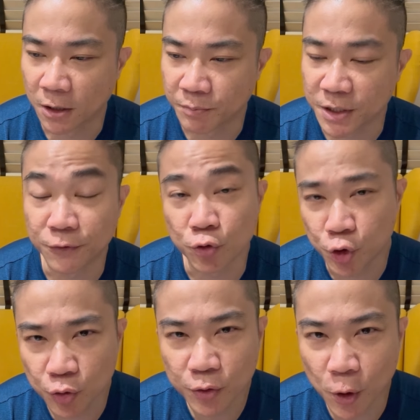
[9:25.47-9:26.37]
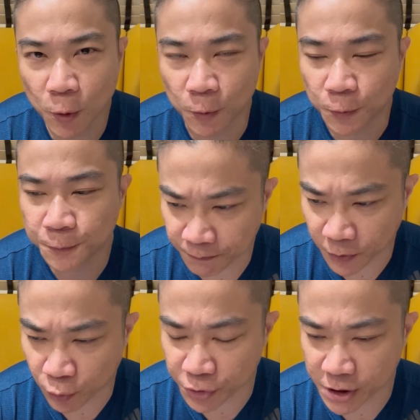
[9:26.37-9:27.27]
if you do know the
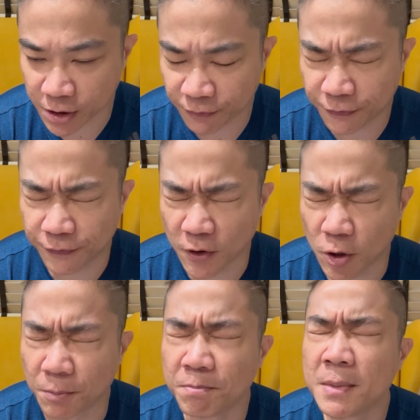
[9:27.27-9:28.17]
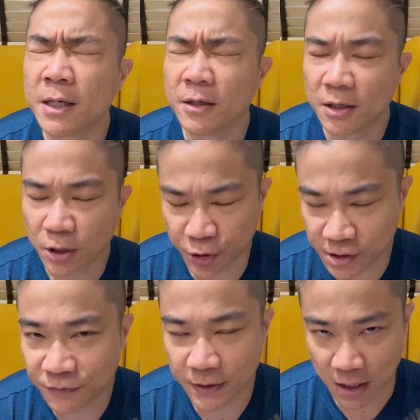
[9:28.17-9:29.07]
routine from
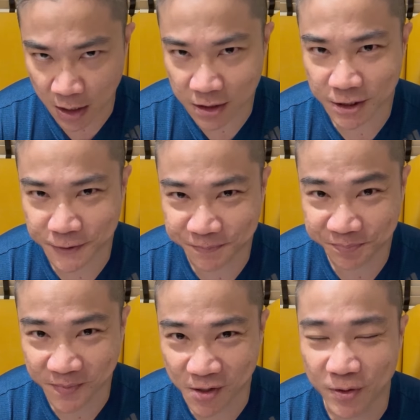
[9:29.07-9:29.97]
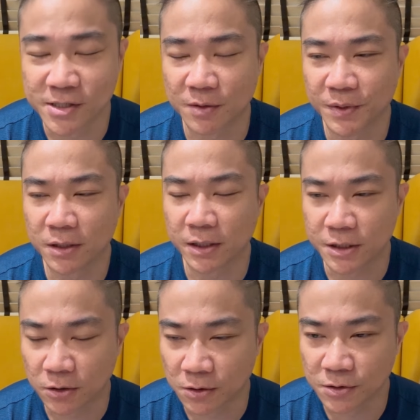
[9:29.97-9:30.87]
Christopher Carter, all right, something that he
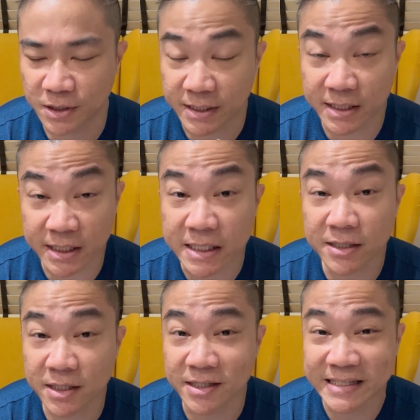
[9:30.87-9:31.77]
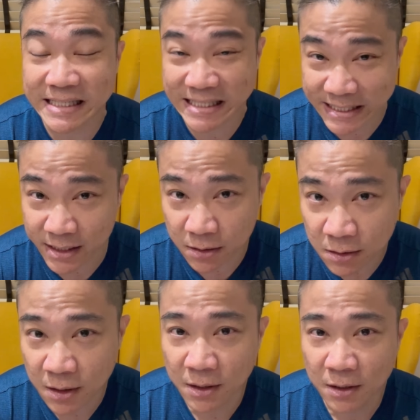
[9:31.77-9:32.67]
calls the CC Seer,
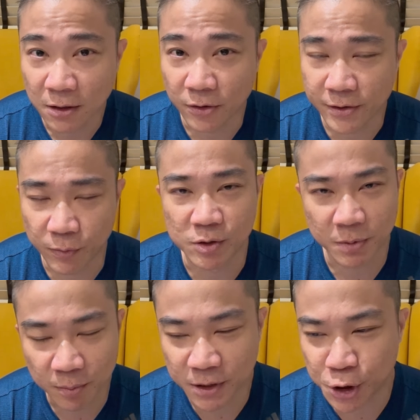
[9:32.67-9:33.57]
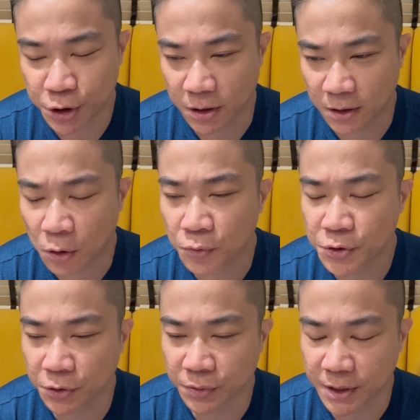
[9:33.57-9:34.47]
all right, that was published
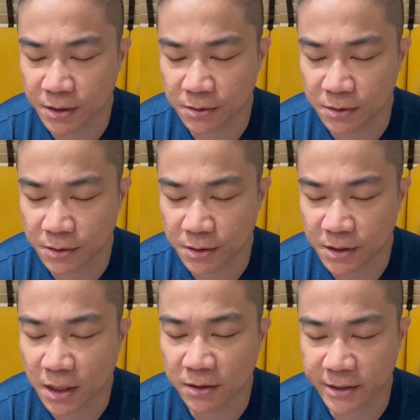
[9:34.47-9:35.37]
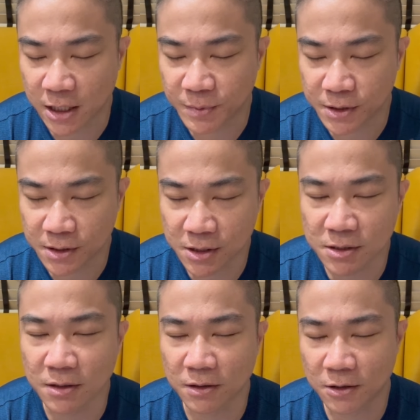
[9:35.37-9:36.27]
also in Doug
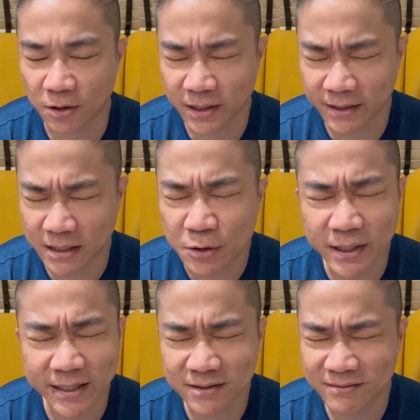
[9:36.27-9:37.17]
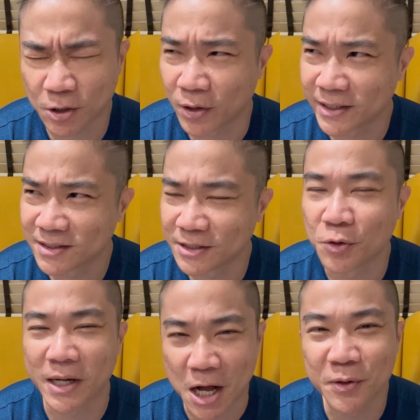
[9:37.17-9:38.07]
Diamond's
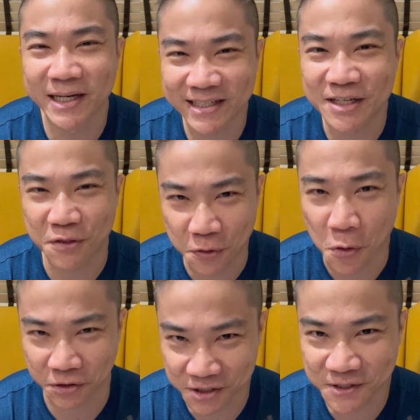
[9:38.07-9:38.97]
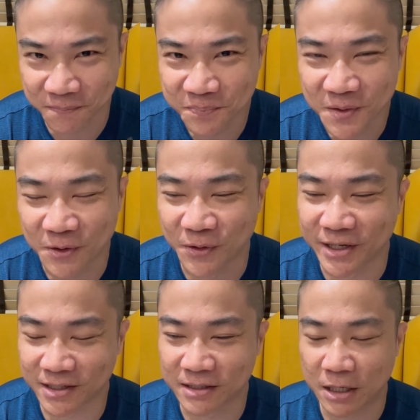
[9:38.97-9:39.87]
Calculated Thoughts, all
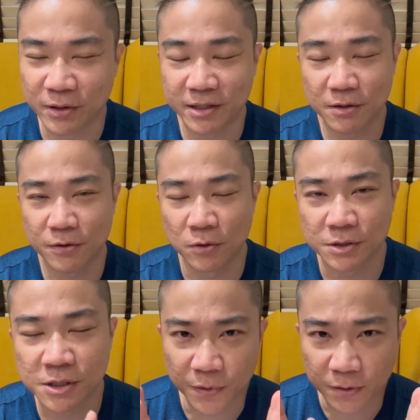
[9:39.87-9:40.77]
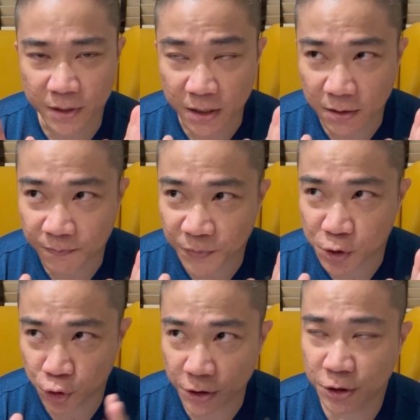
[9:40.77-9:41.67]
right, Calculated Thoughts. The
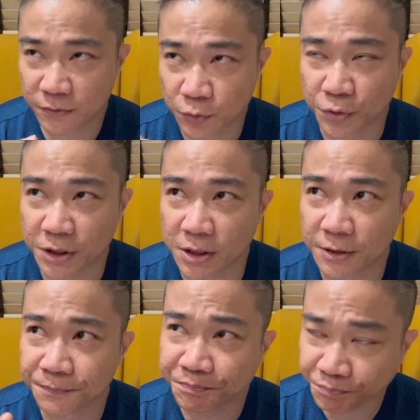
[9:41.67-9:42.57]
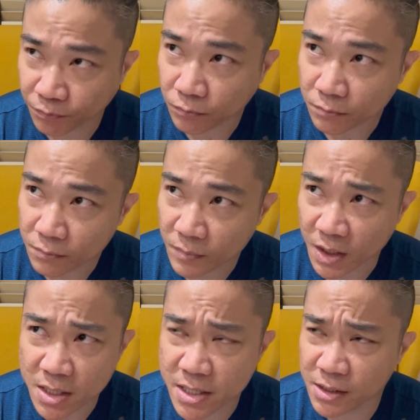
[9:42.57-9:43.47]
structure of the routine
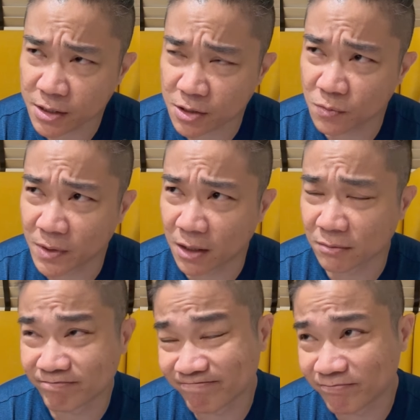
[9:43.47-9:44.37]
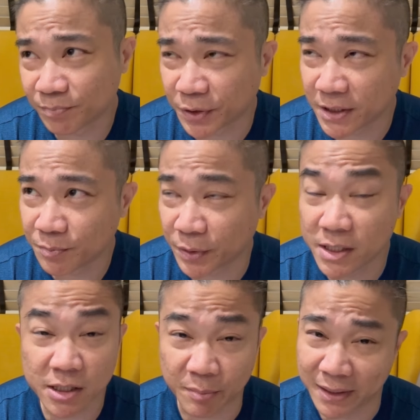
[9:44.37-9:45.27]
is, pretty
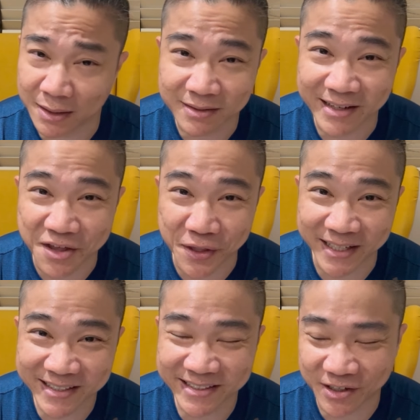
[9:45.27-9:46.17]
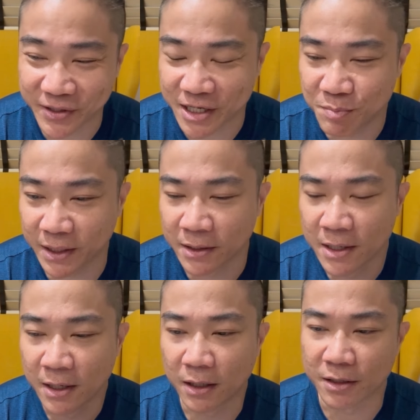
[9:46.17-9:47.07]
similar, I think. Okay, but
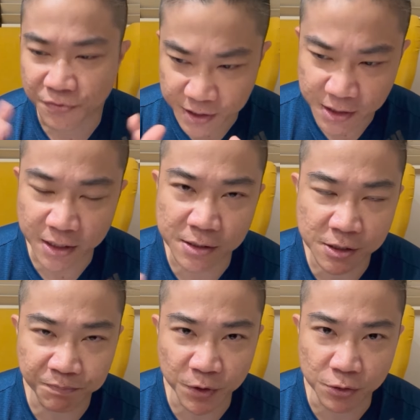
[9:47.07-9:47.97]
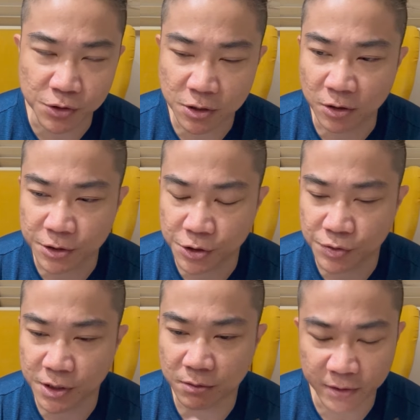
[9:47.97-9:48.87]
in this case, Scott is
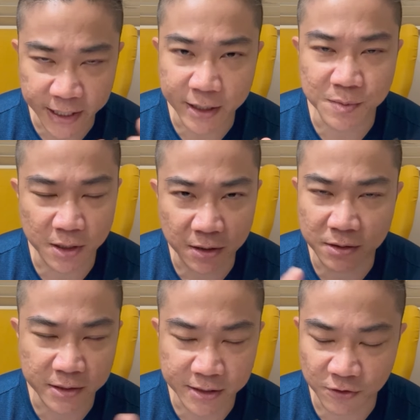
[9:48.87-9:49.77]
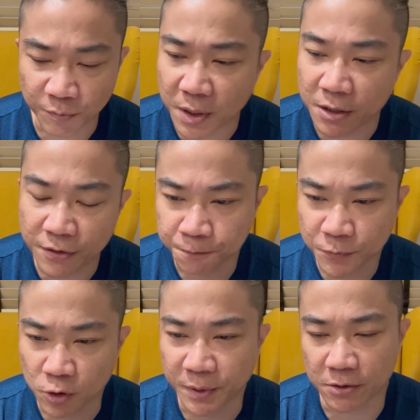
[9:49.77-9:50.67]
using names and dates of birth,
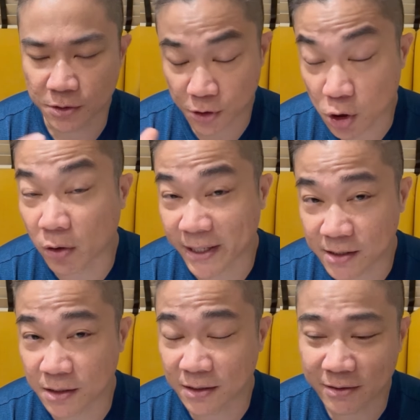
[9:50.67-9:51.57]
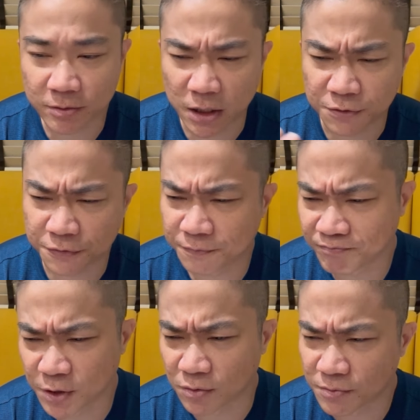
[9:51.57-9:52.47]
because Scott has a kind of
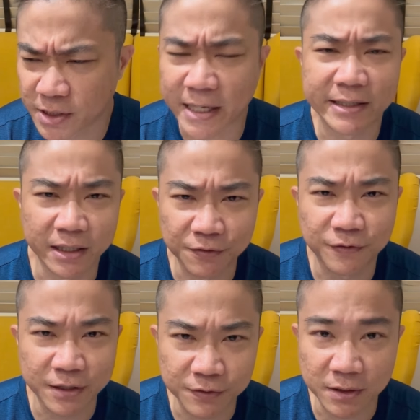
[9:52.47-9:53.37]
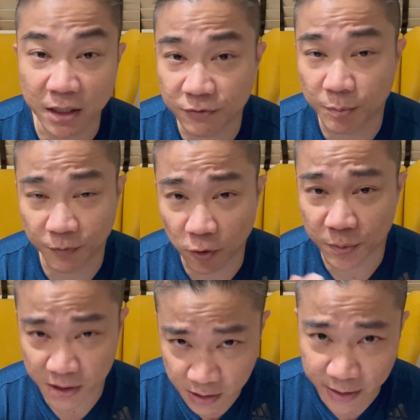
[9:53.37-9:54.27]
psychic flavored kind of a
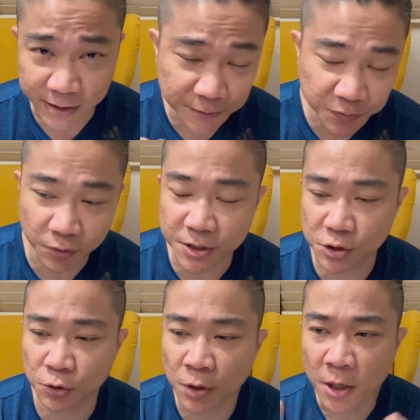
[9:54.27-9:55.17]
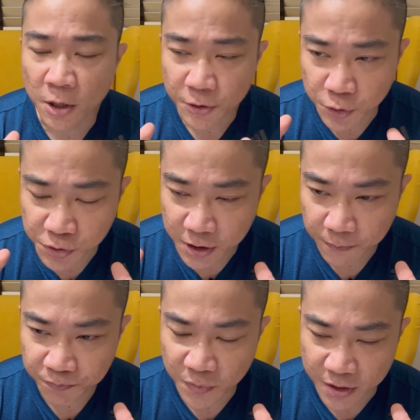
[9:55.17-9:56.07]
performance style. All right, so
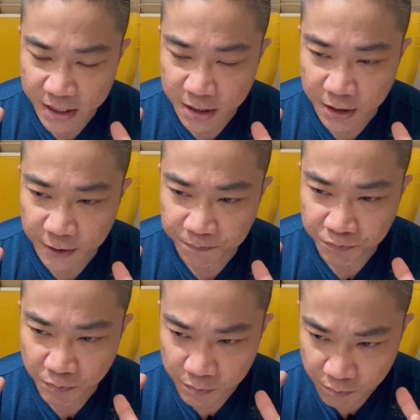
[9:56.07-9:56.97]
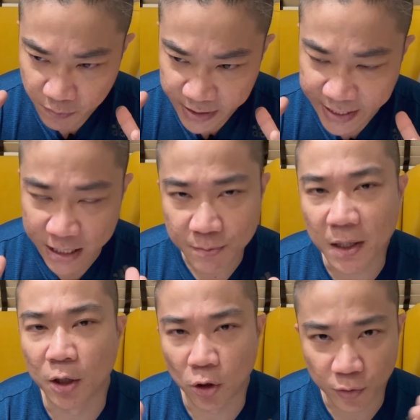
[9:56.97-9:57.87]
using the name
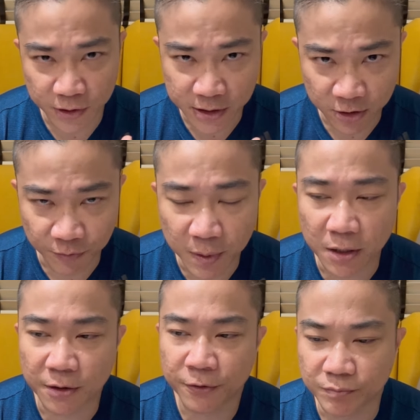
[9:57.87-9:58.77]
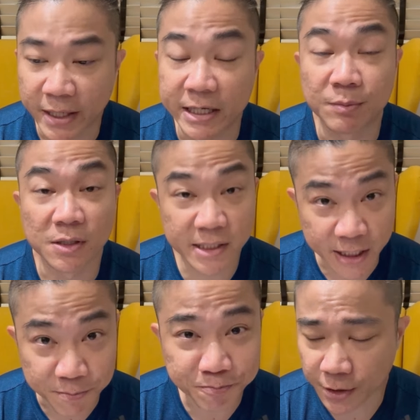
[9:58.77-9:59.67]
along with the date of birth enables
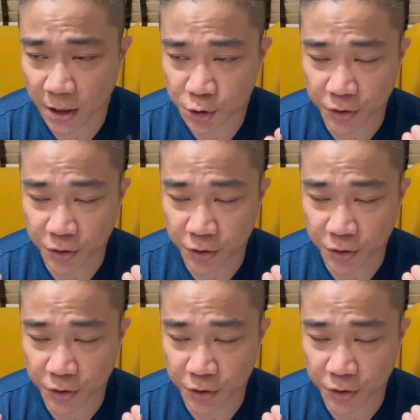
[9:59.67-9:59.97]
him to